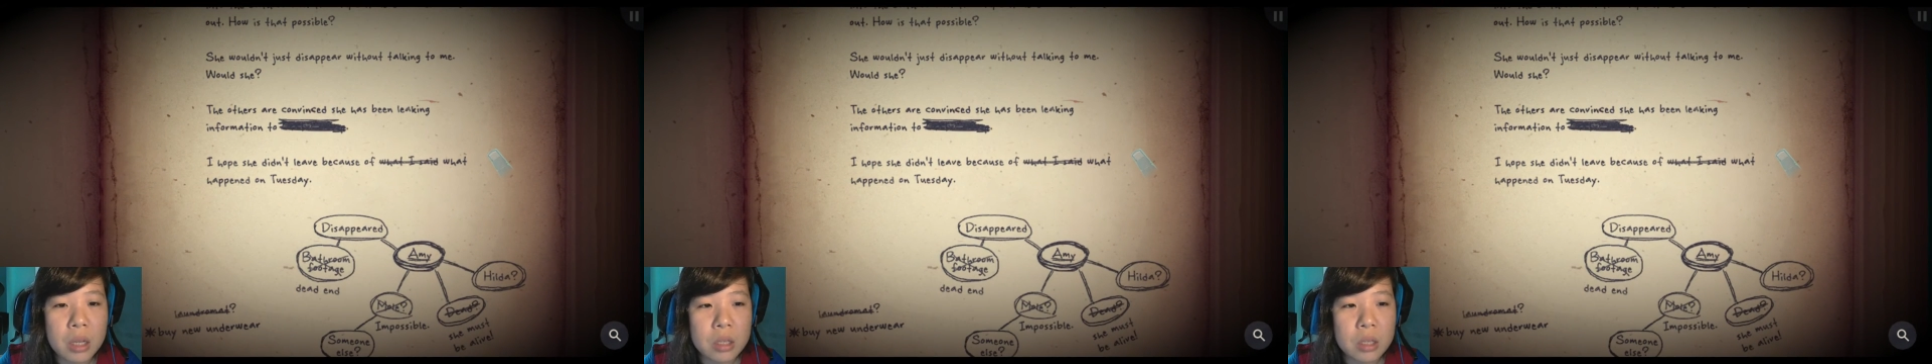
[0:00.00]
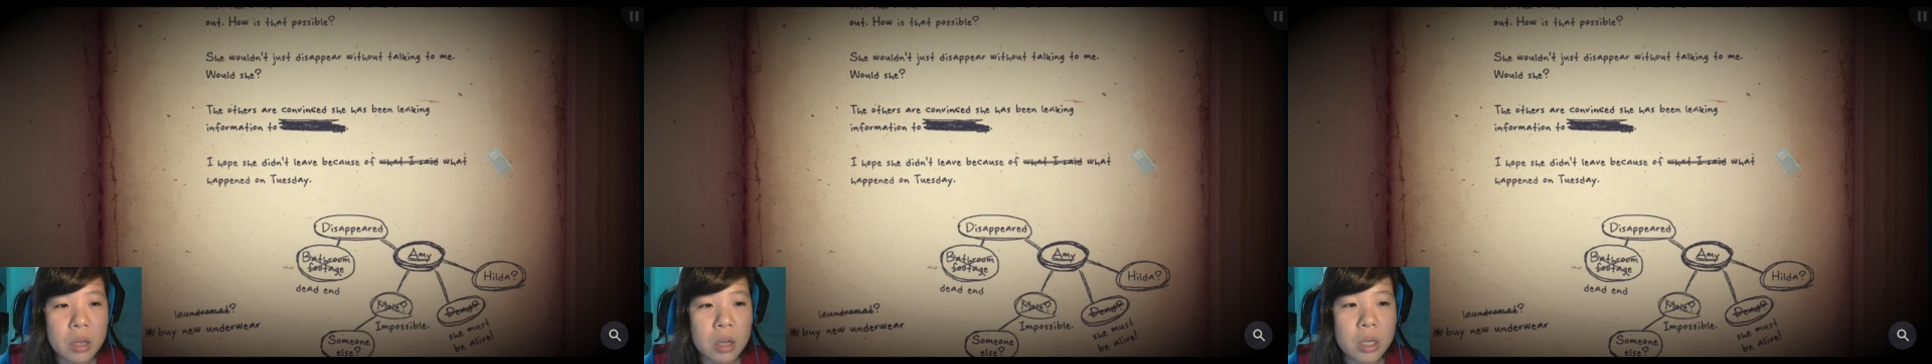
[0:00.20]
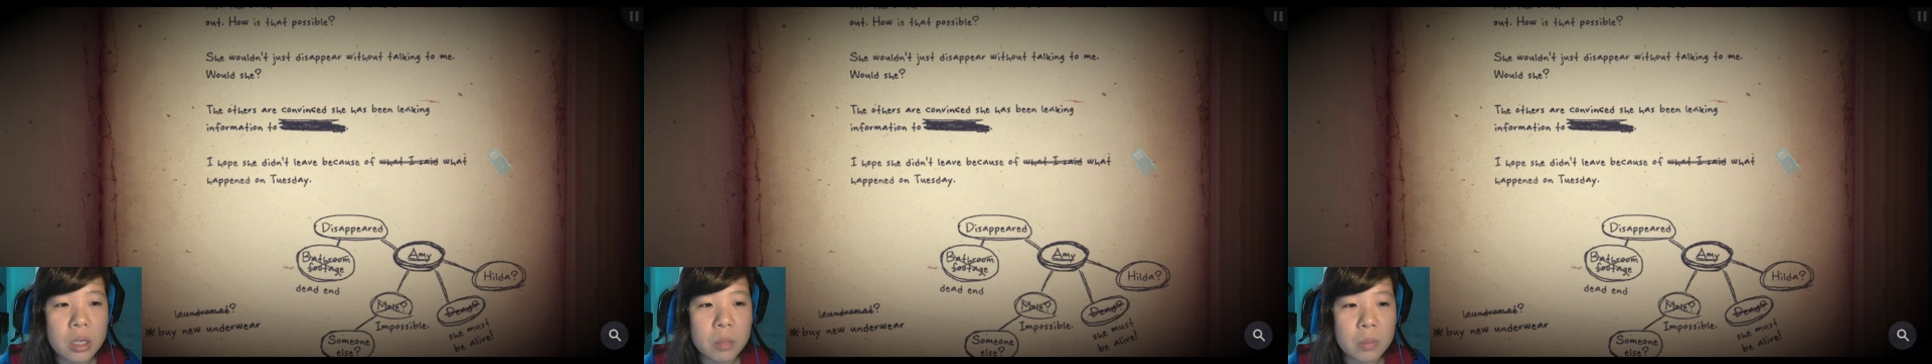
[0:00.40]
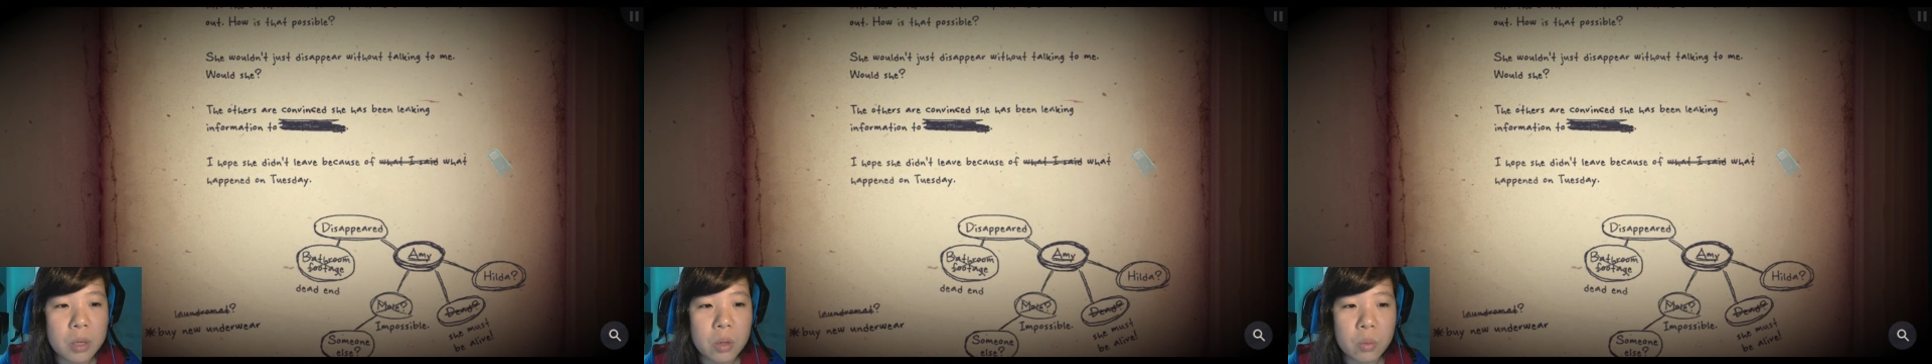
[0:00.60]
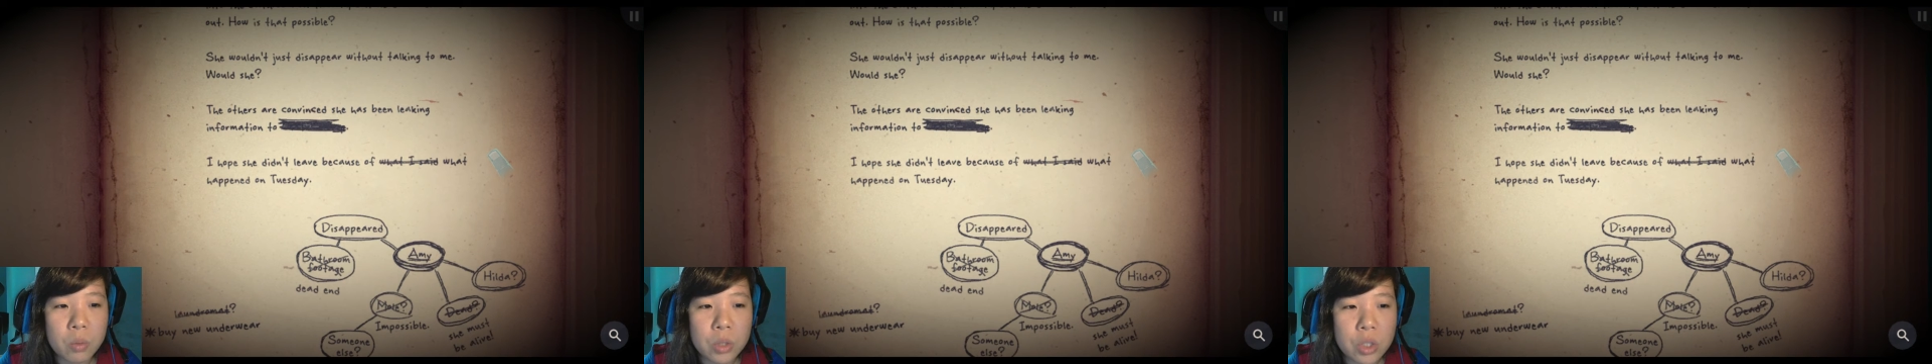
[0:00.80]
talking to me,
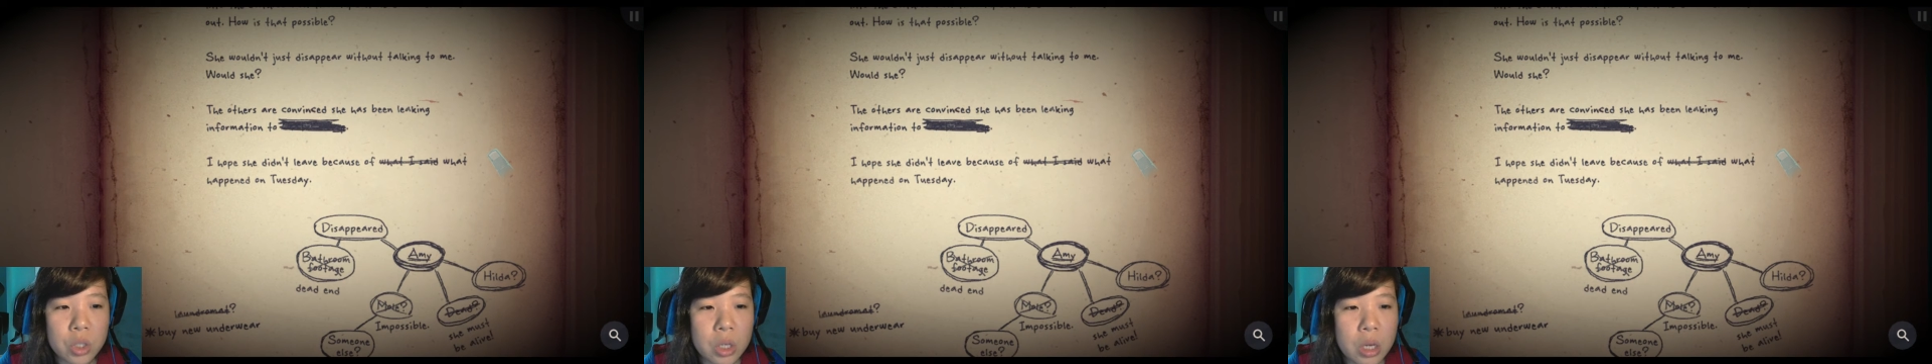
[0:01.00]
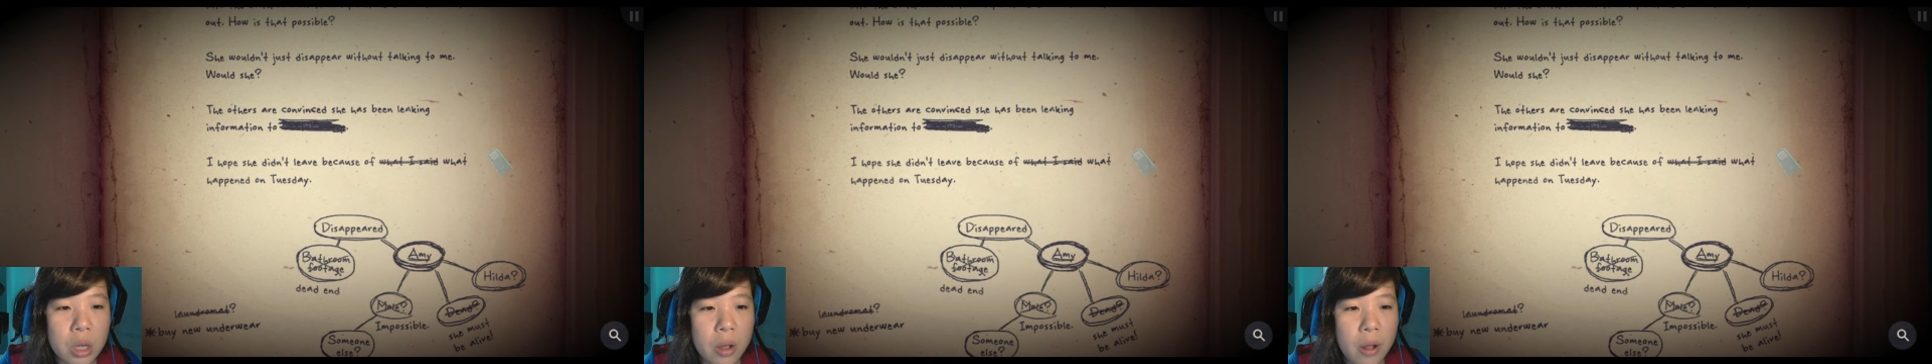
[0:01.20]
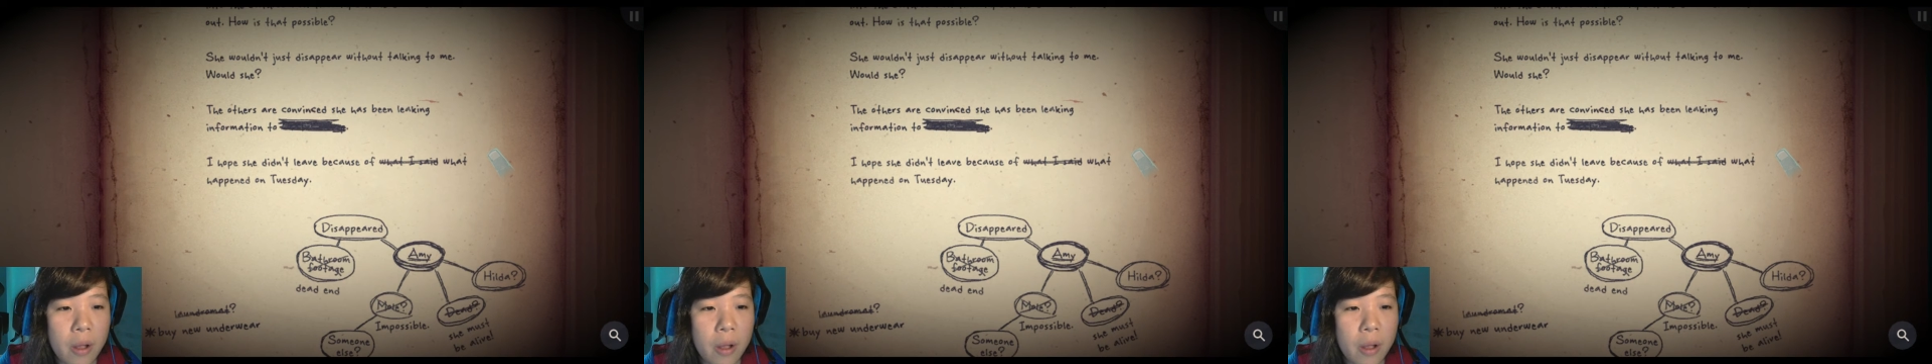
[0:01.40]
would she?